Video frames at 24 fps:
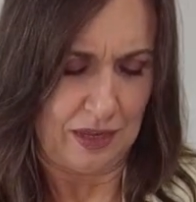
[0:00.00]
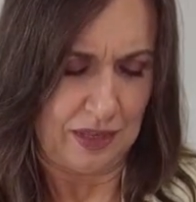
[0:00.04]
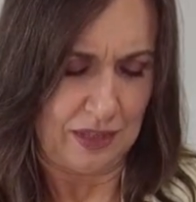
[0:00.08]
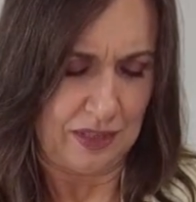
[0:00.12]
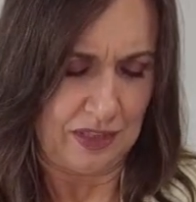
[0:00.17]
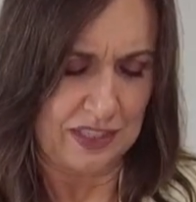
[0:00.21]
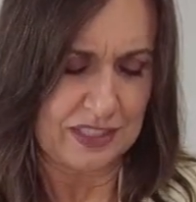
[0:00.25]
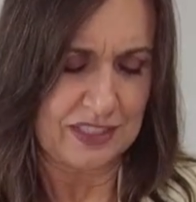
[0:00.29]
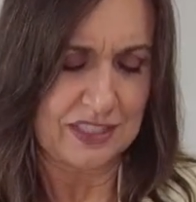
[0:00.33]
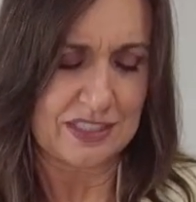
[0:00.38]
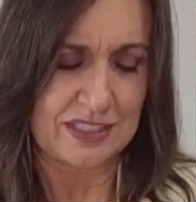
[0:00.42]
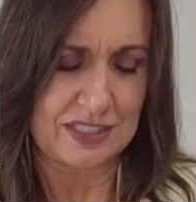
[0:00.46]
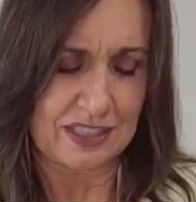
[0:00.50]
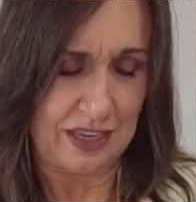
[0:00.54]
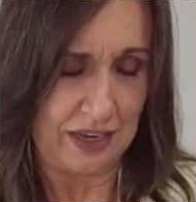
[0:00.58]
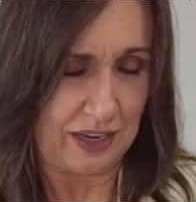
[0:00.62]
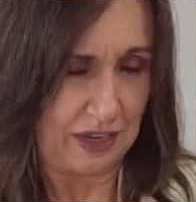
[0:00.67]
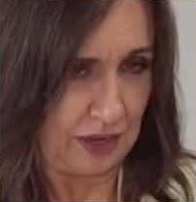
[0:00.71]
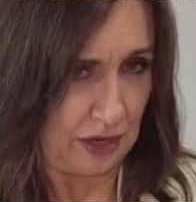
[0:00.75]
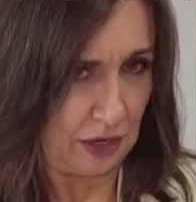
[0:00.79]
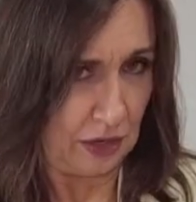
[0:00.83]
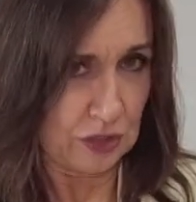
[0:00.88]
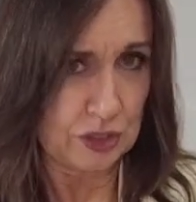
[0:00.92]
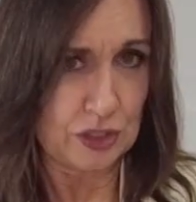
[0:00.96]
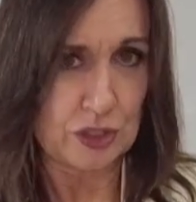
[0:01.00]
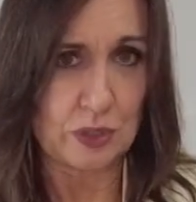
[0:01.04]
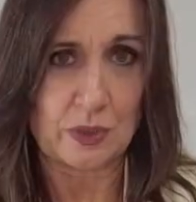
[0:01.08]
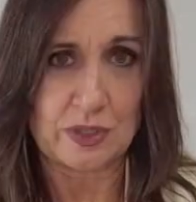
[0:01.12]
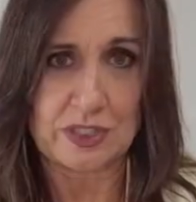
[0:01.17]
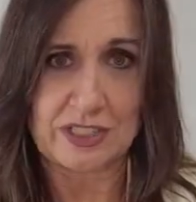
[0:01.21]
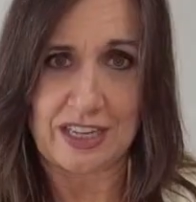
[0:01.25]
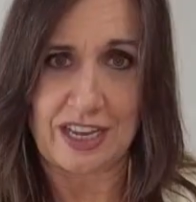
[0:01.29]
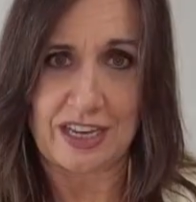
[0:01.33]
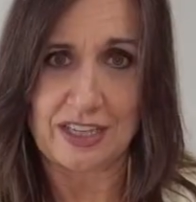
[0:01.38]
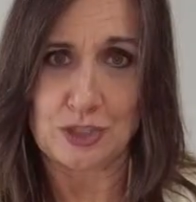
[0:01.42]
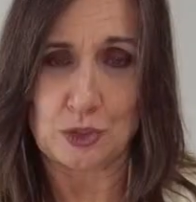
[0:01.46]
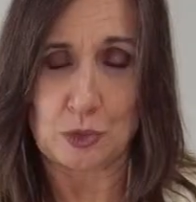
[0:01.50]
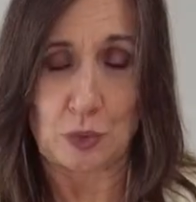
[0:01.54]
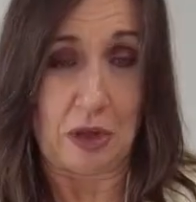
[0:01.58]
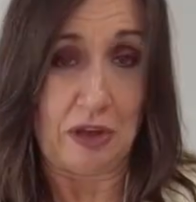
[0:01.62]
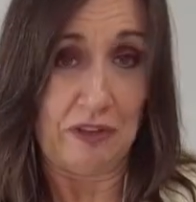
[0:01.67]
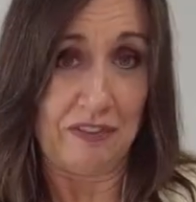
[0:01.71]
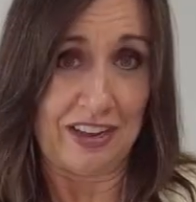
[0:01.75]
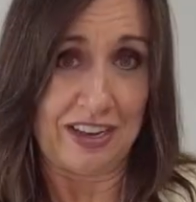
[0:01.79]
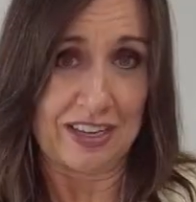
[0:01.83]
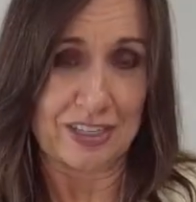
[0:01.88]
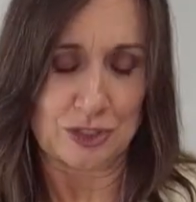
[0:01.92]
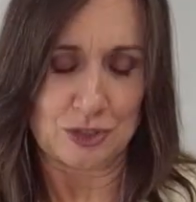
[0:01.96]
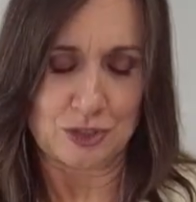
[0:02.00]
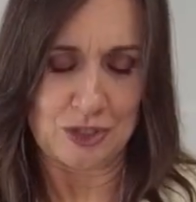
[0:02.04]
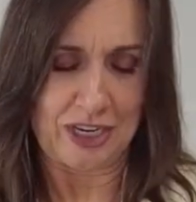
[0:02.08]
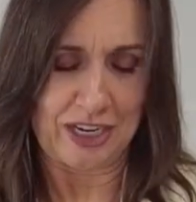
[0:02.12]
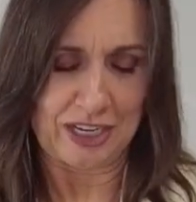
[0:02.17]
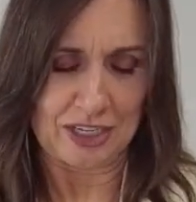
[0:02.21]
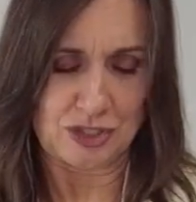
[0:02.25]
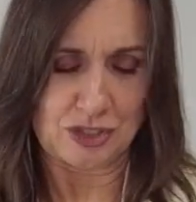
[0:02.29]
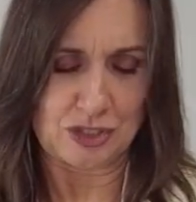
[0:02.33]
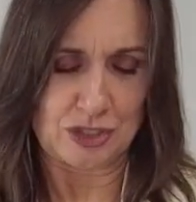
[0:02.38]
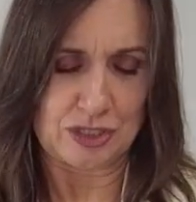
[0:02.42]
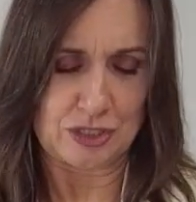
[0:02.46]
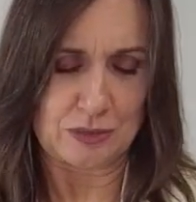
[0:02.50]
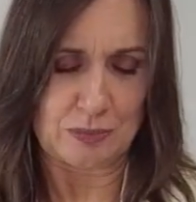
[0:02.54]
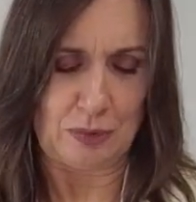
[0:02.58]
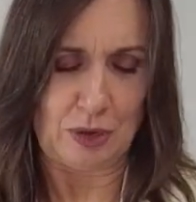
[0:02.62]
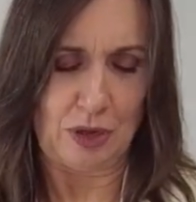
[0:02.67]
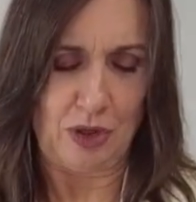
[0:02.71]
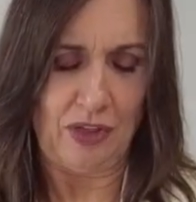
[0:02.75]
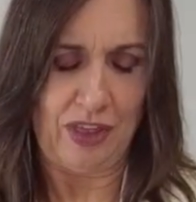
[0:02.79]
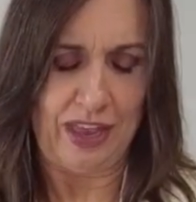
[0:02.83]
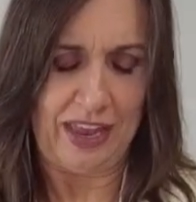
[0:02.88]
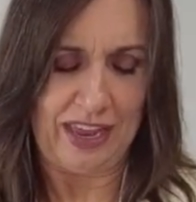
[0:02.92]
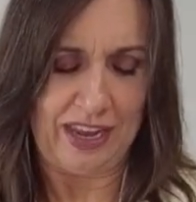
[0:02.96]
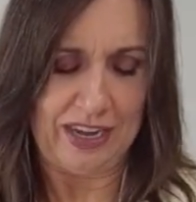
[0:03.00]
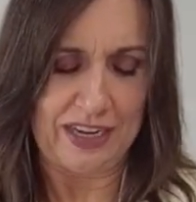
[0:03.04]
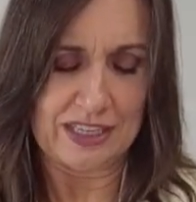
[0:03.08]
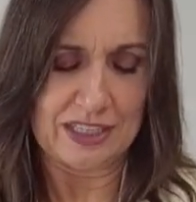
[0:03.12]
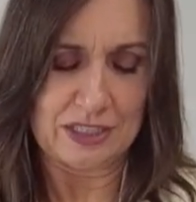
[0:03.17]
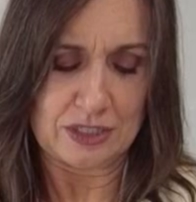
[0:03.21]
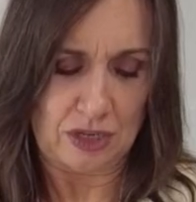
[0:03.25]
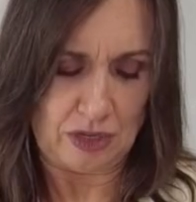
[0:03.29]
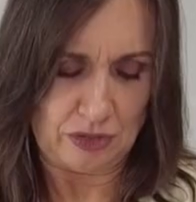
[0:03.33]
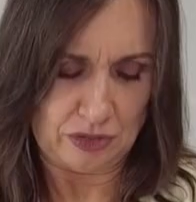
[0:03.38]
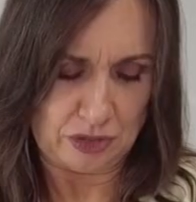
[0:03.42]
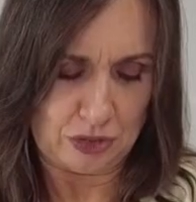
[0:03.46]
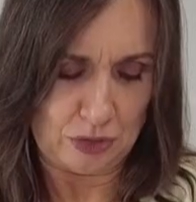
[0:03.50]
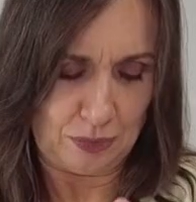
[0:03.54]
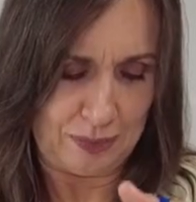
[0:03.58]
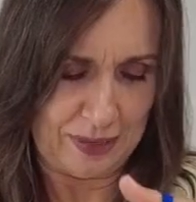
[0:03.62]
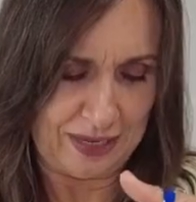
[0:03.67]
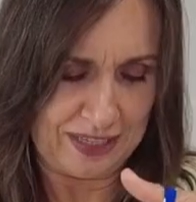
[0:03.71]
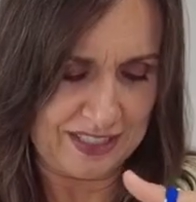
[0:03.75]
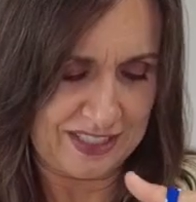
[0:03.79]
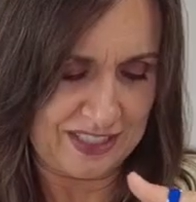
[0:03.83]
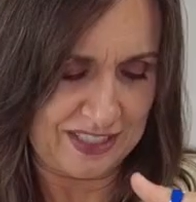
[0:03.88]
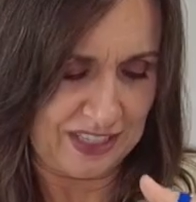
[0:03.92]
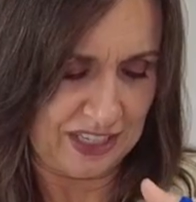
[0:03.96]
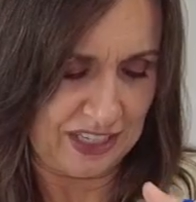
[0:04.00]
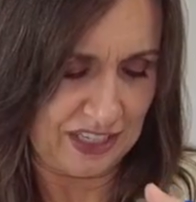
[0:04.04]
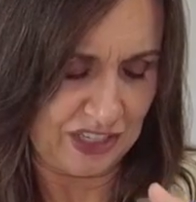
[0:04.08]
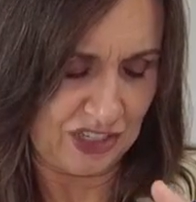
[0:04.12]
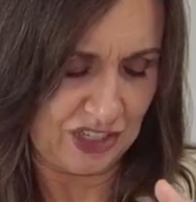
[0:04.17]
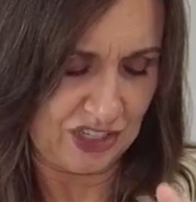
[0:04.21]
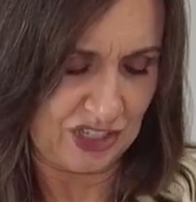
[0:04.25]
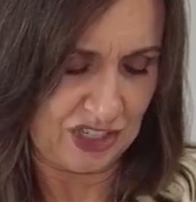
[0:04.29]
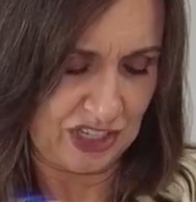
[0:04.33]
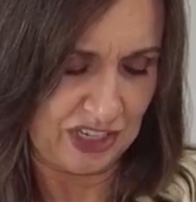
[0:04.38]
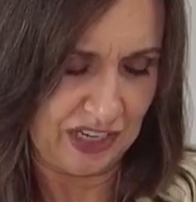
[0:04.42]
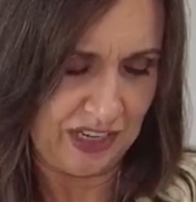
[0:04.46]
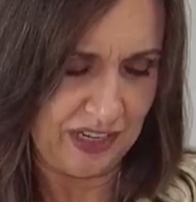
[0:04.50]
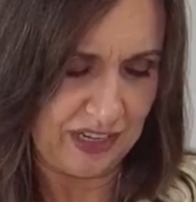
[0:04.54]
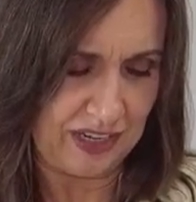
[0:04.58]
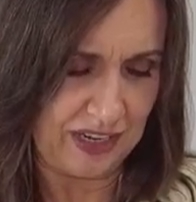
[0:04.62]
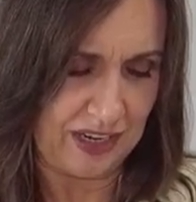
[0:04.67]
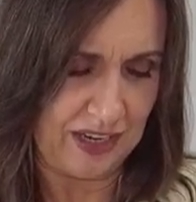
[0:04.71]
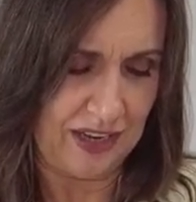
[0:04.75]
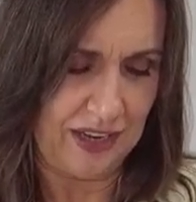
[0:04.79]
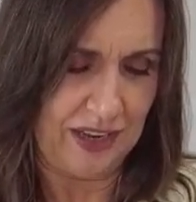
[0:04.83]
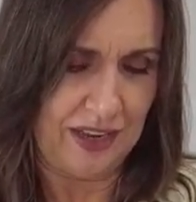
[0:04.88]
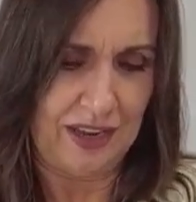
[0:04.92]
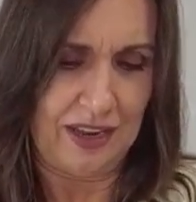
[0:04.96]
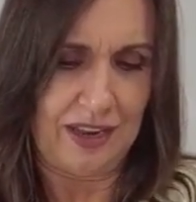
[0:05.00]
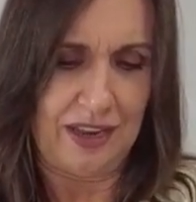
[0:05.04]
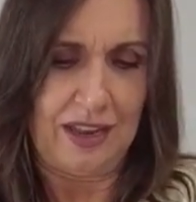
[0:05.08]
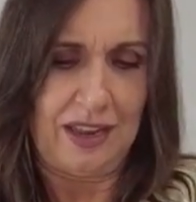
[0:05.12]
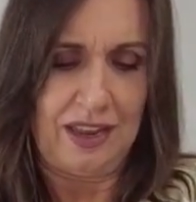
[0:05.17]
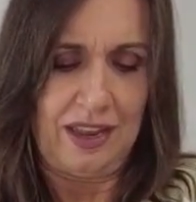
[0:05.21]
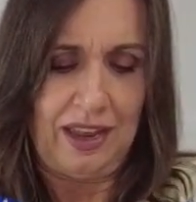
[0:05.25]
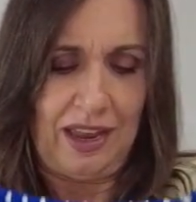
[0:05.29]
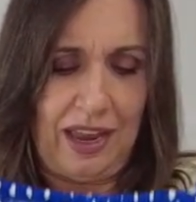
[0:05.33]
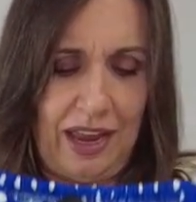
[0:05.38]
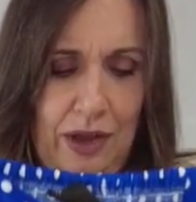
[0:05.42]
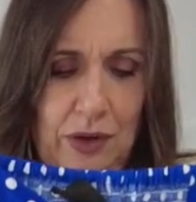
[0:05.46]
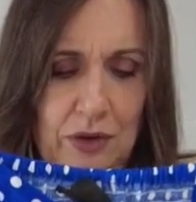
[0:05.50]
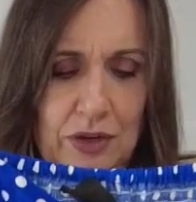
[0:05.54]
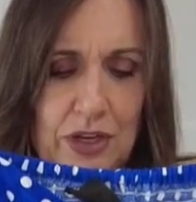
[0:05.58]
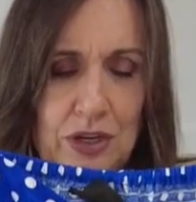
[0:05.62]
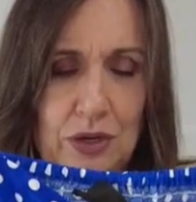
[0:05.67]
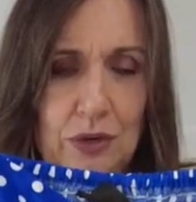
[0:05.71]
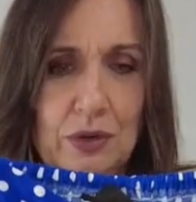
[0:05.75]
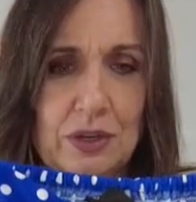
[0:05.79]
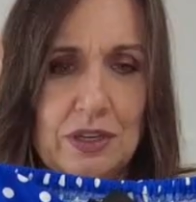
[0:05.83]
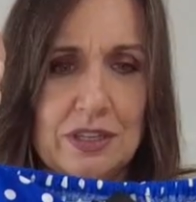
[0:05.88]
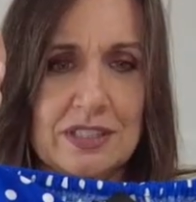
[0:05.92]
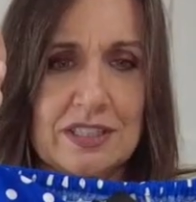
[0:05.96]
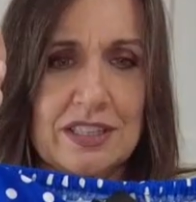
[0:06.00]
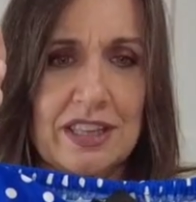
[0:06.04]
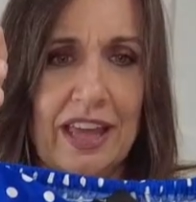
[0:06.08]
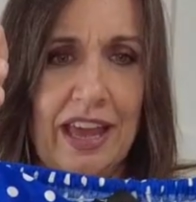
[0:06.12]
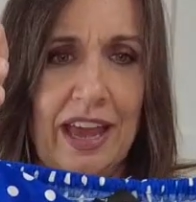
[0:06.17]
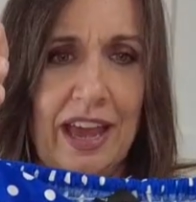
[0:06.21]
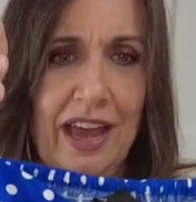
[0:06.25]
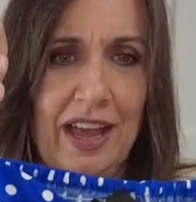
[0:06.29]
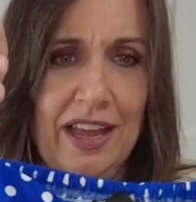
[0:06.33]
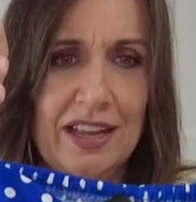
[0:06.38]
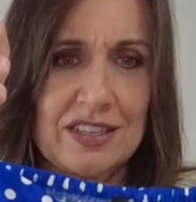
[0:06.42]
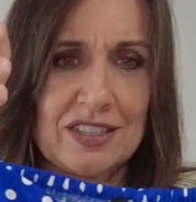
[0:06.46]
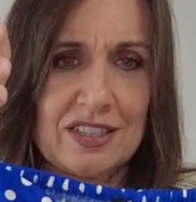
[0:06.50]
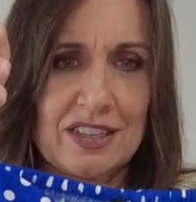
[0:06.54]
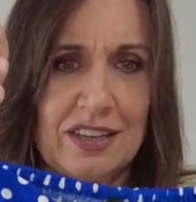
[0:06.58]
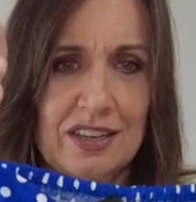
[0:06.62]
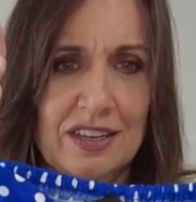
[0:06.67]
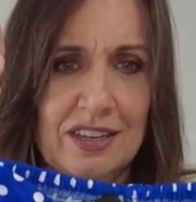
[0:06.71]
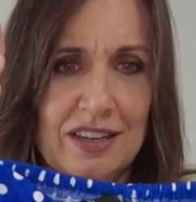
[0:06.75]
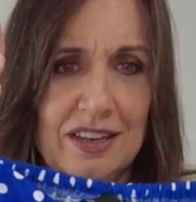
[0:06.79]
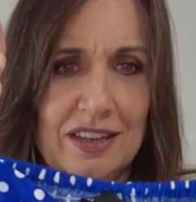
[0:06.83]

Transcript: This is uh, also a size 12, extra, extra small, and it's also by City Chic. How cute is that?